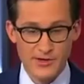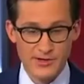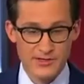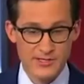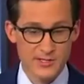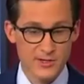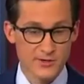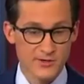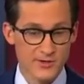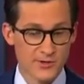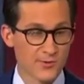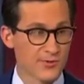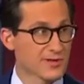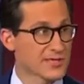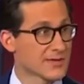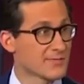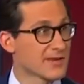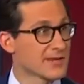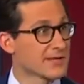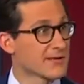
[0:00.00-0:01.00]
going to start doing
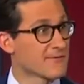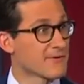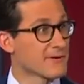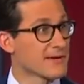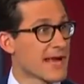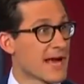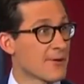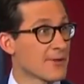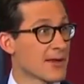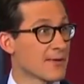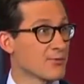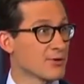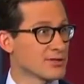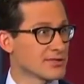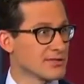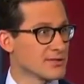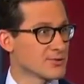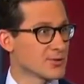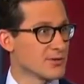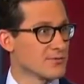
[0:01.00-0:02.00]
something different now that
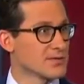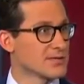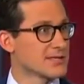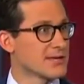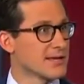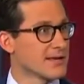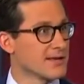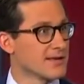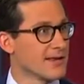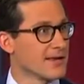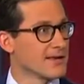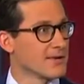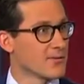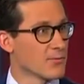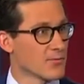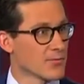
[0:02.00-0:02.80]
President Trump said that?